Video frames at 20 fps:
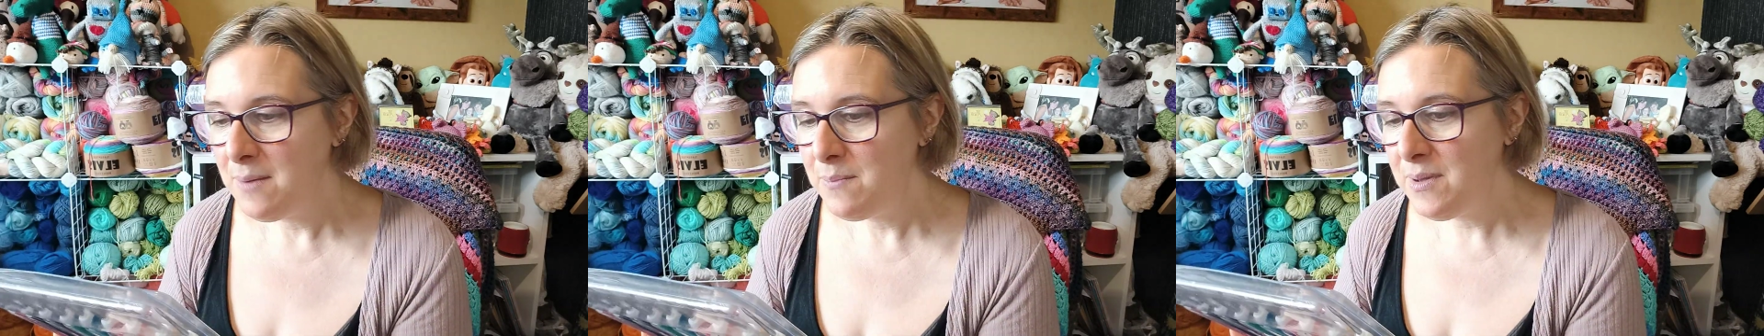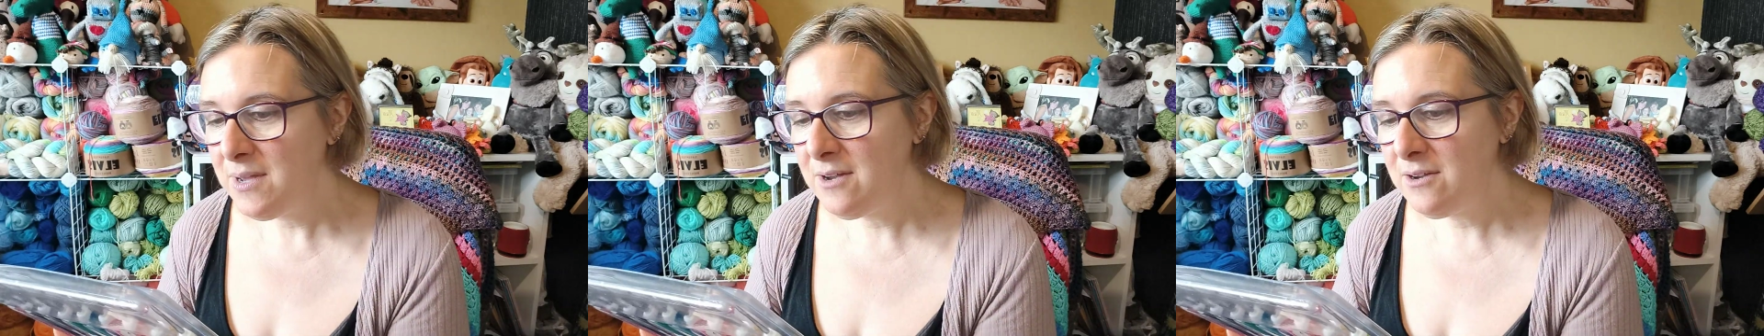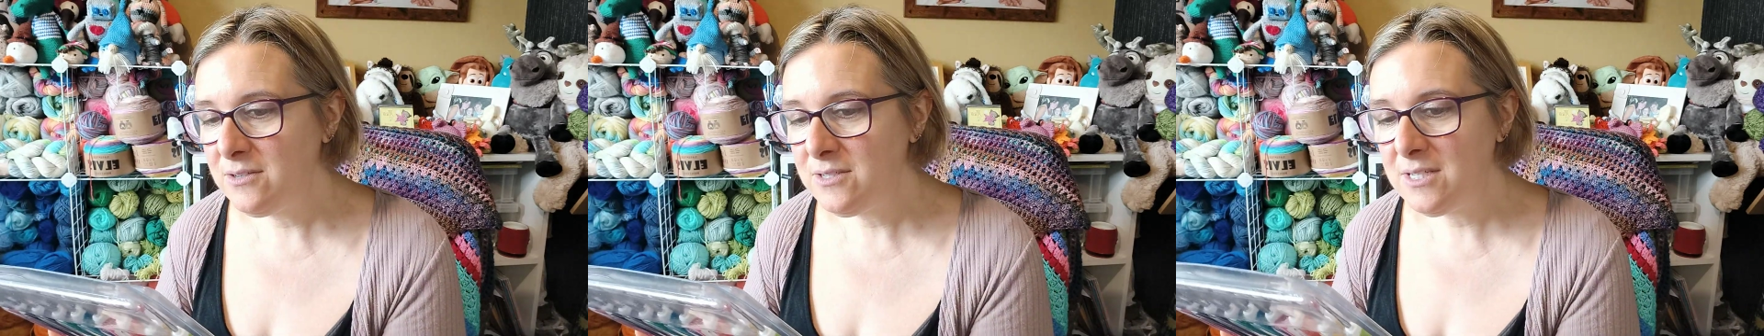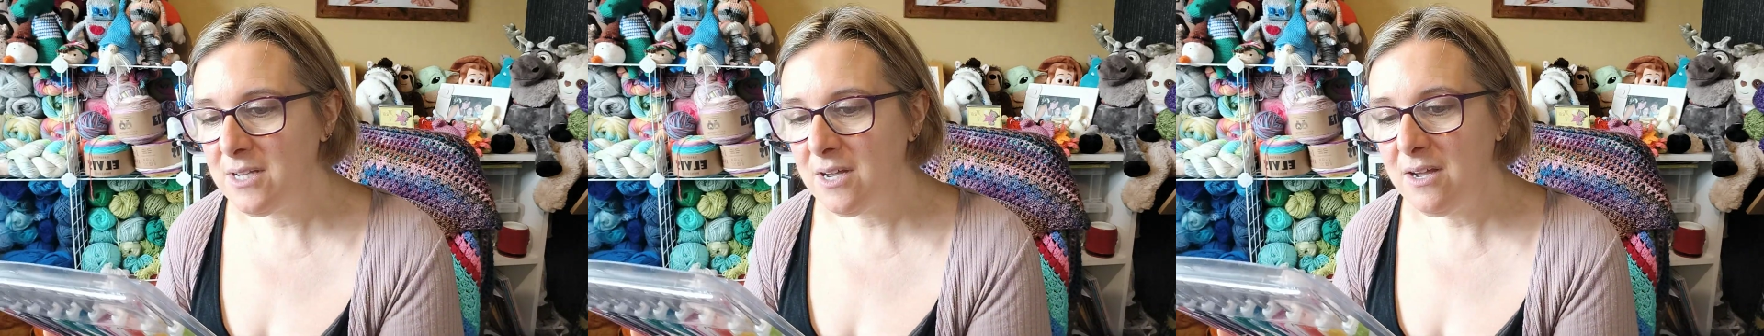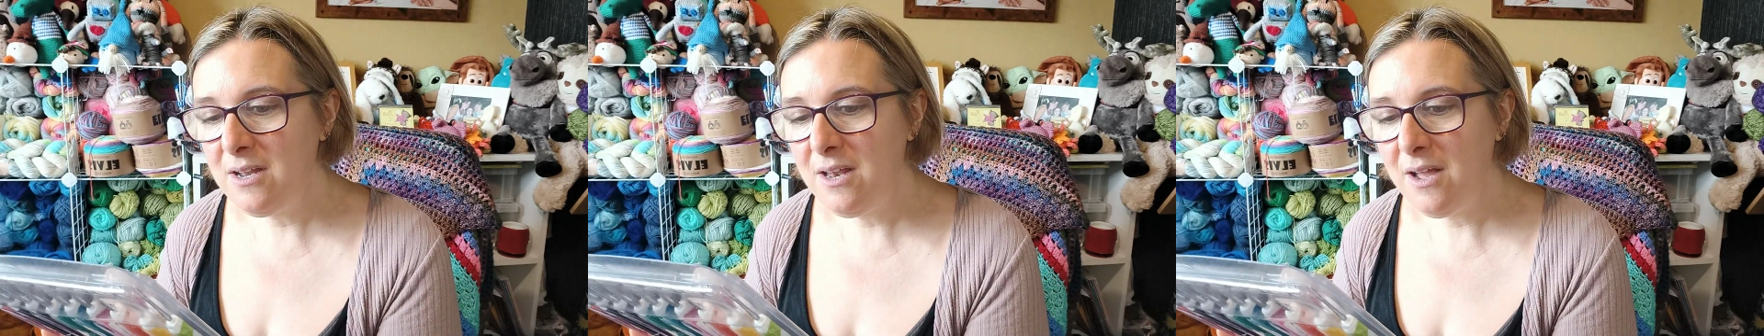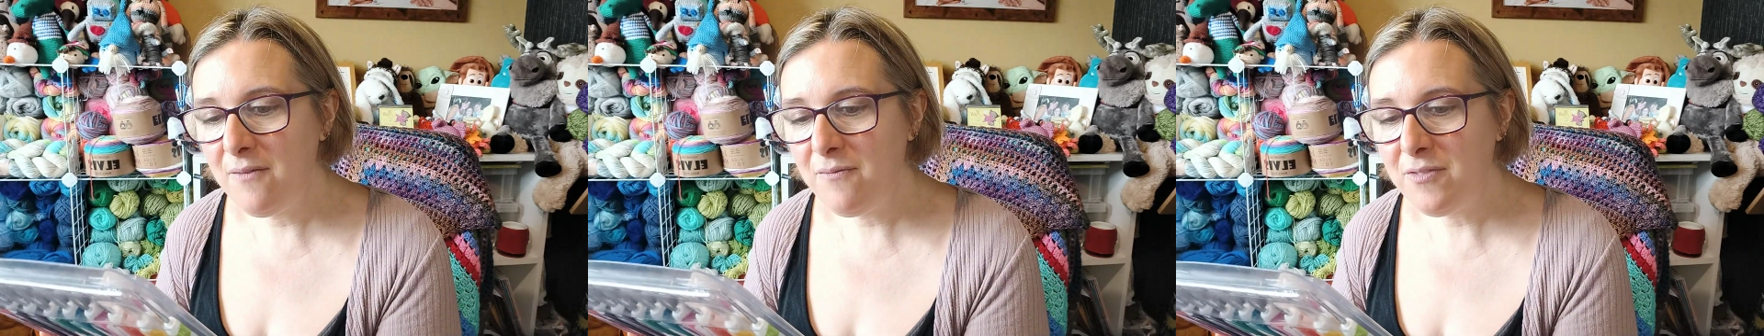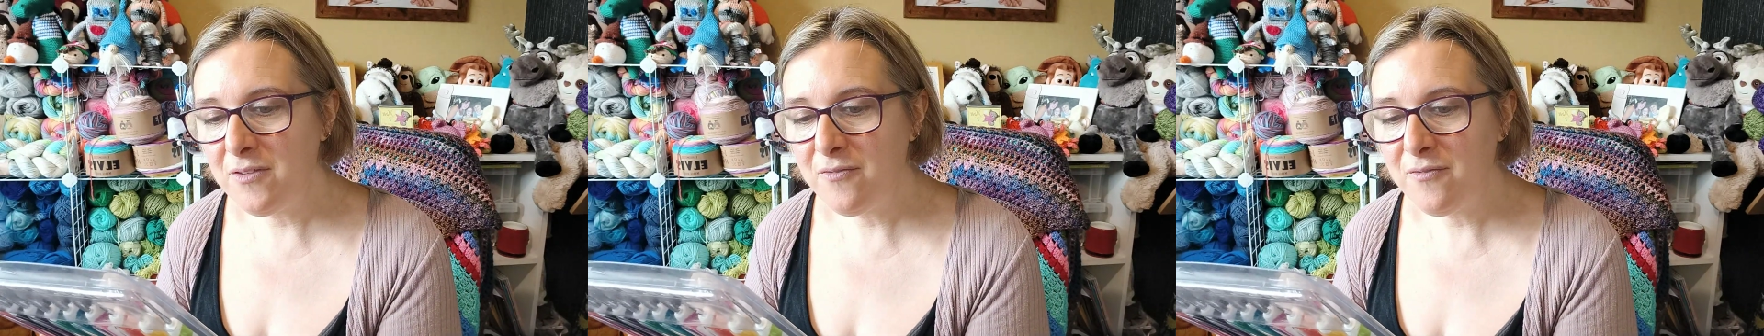because I
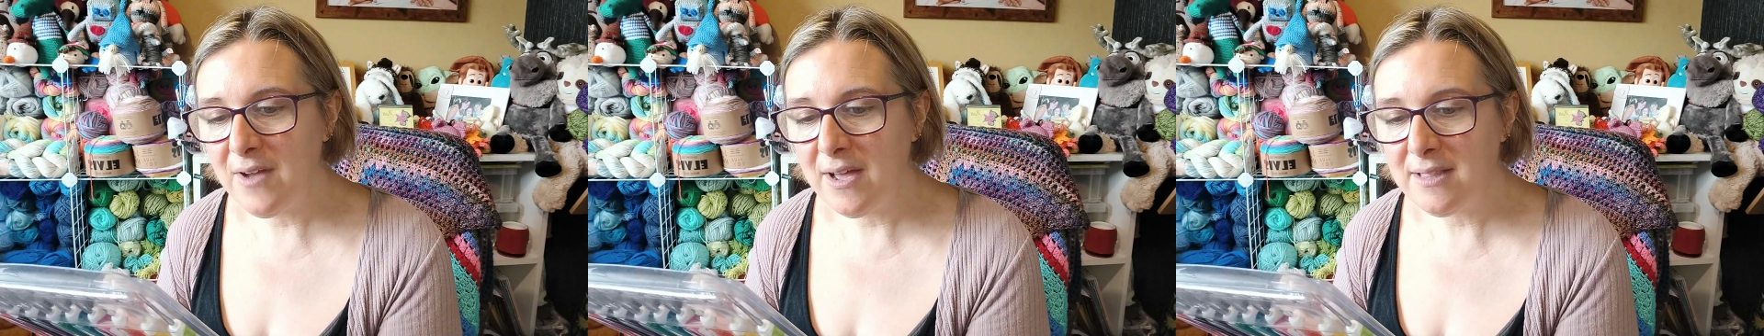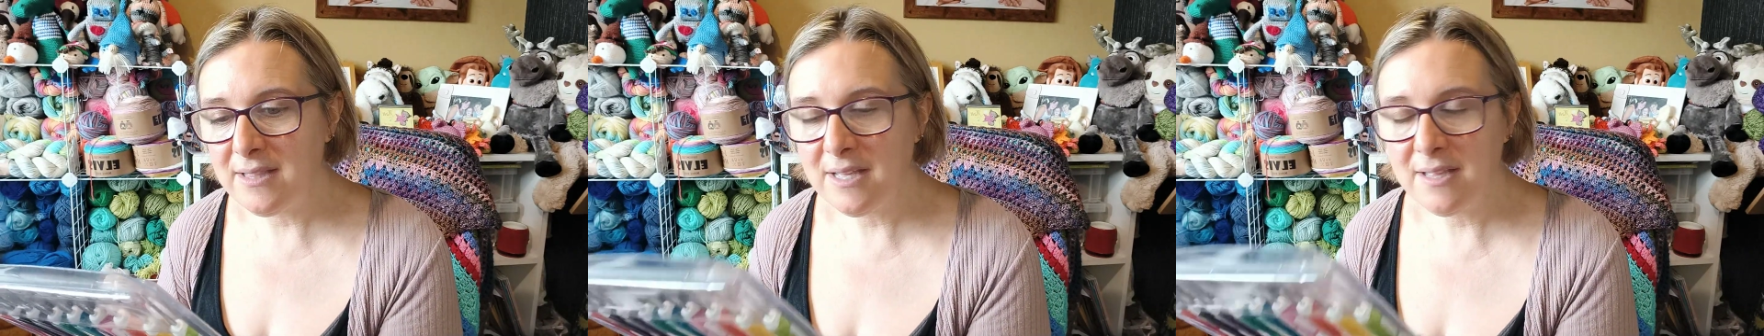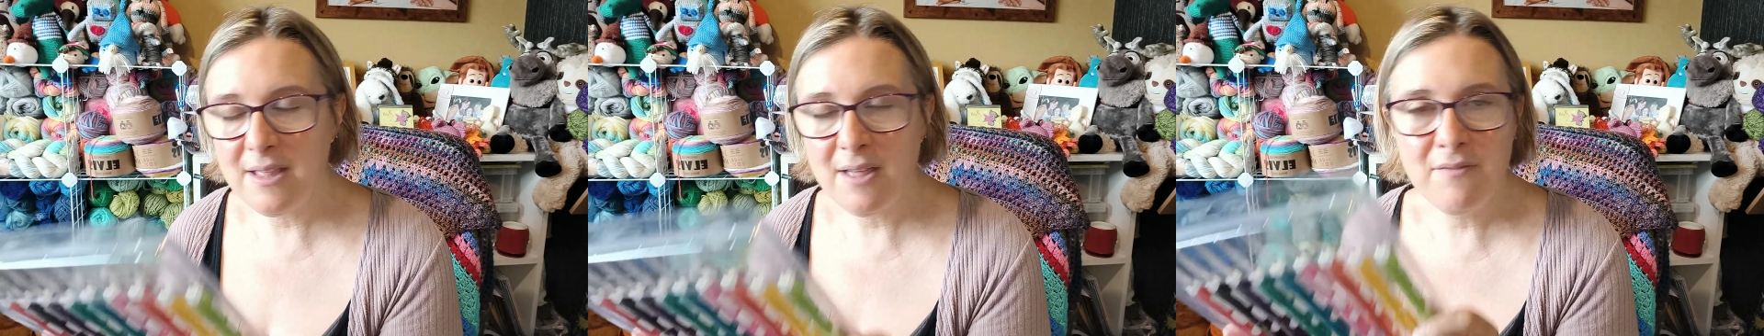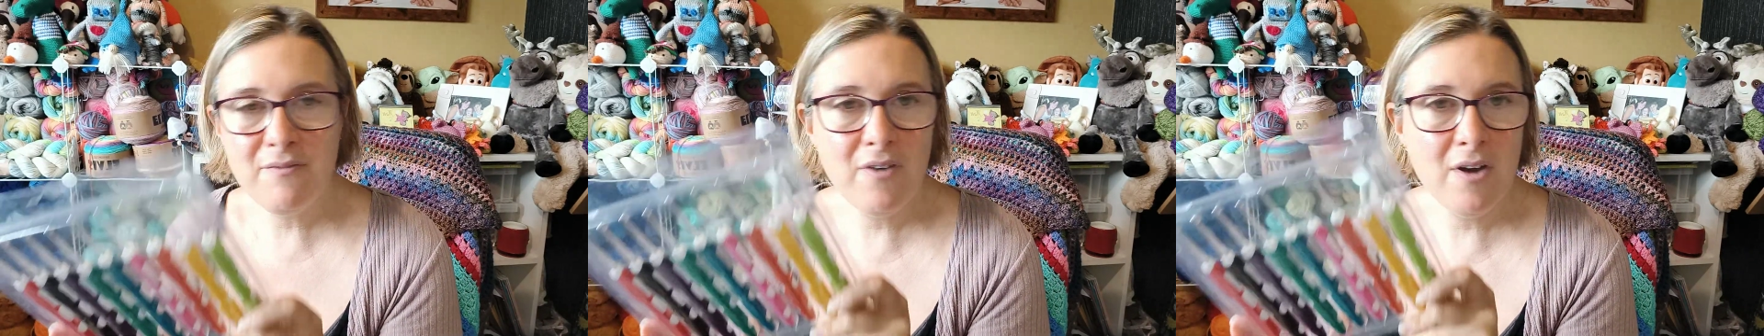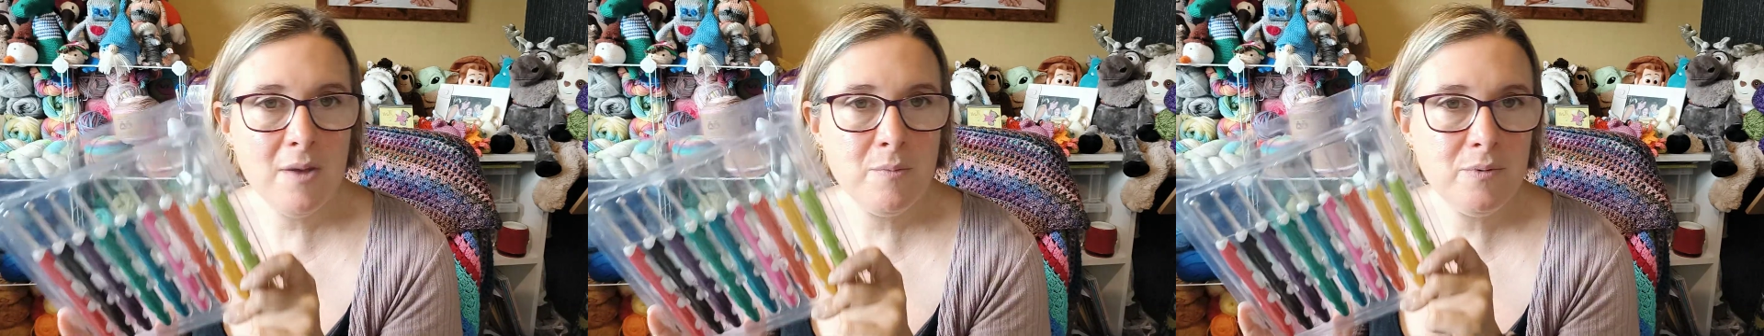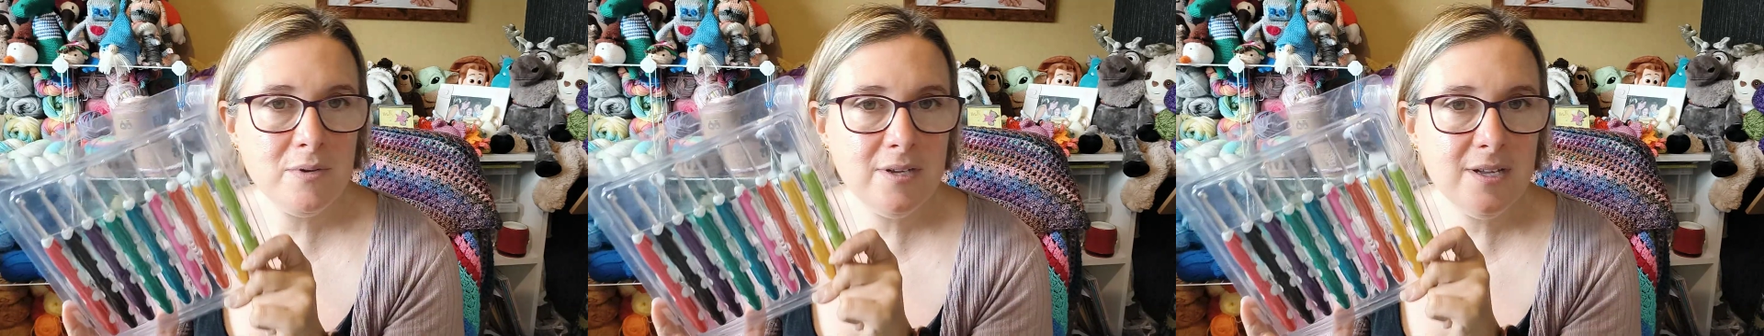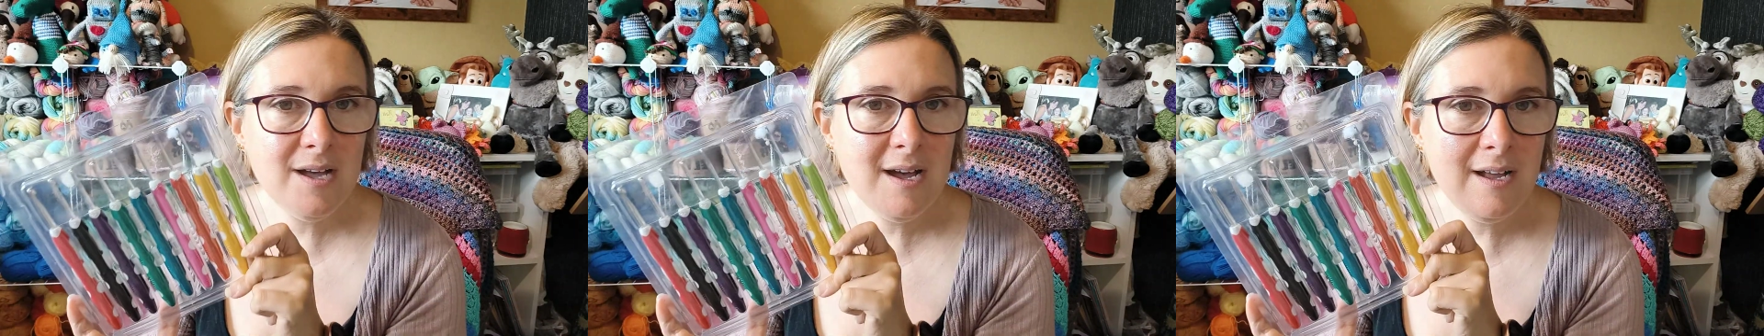love the fact that they're
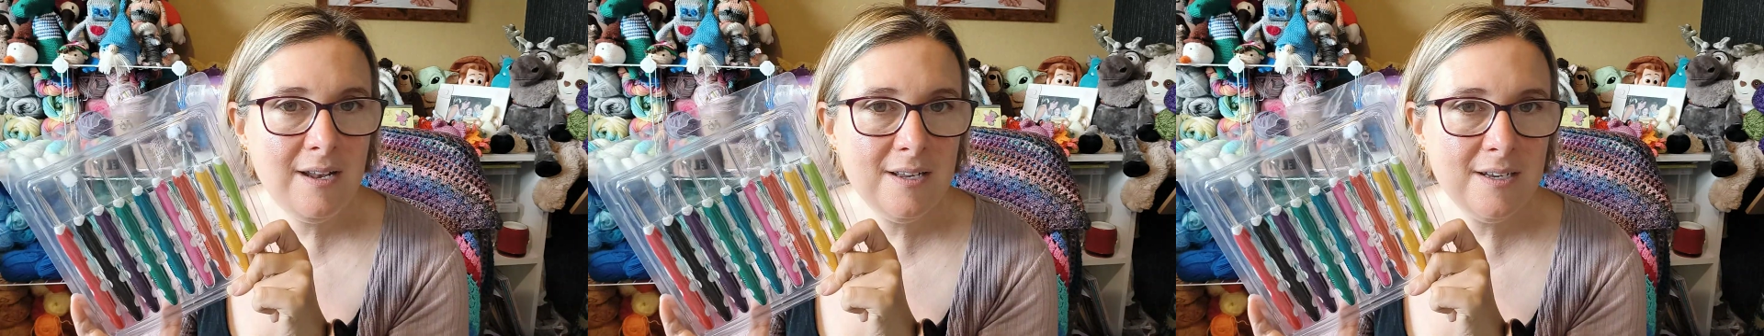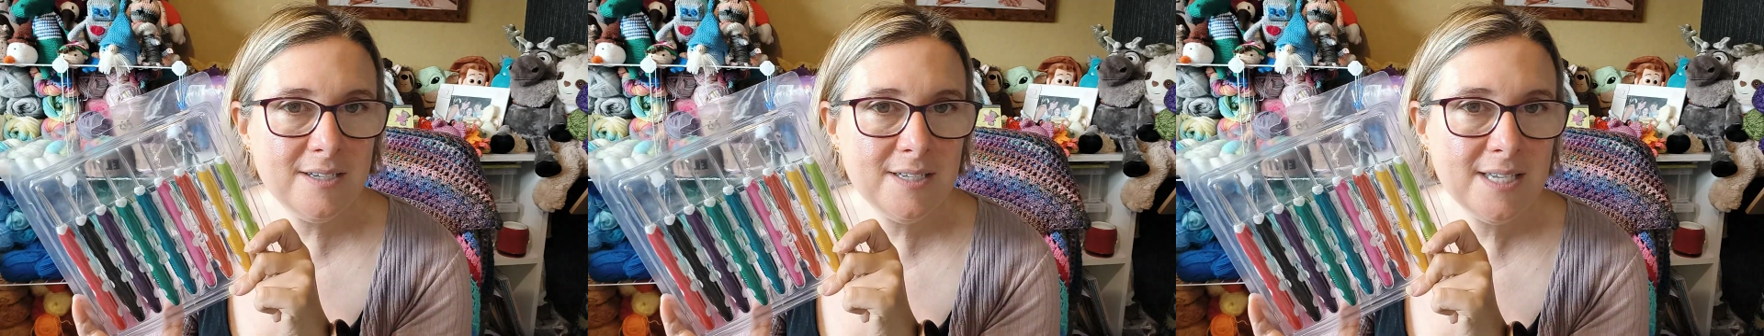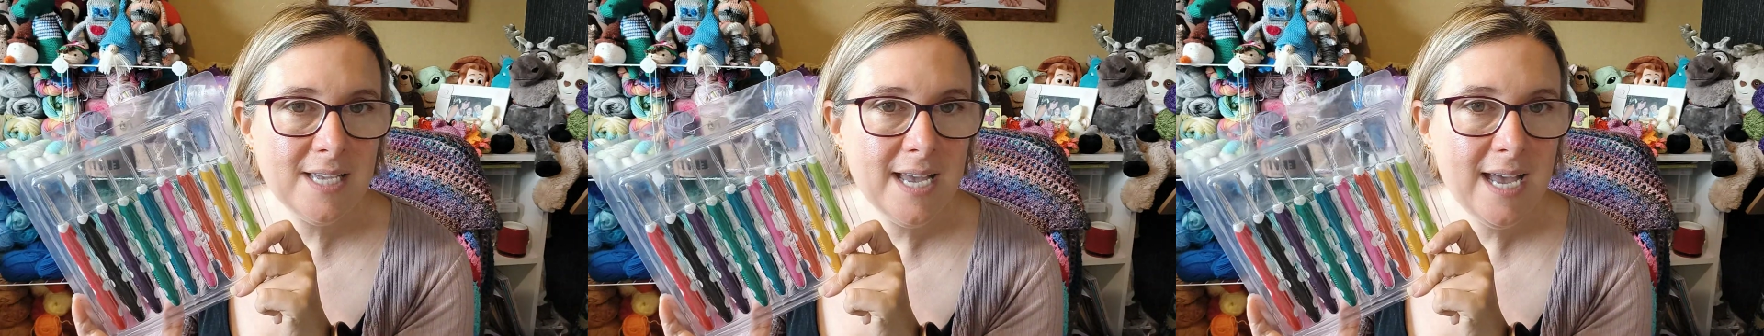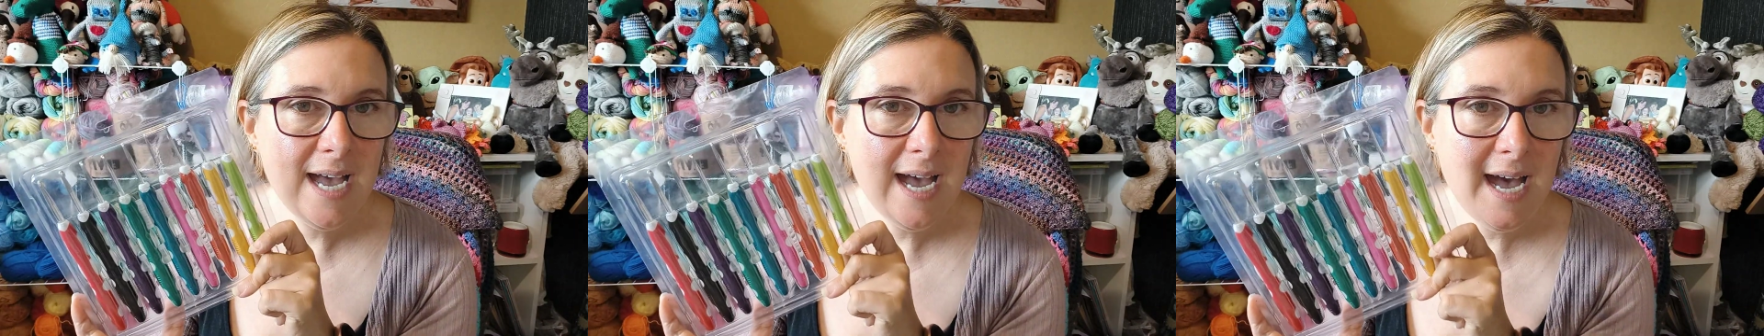vibrant colours,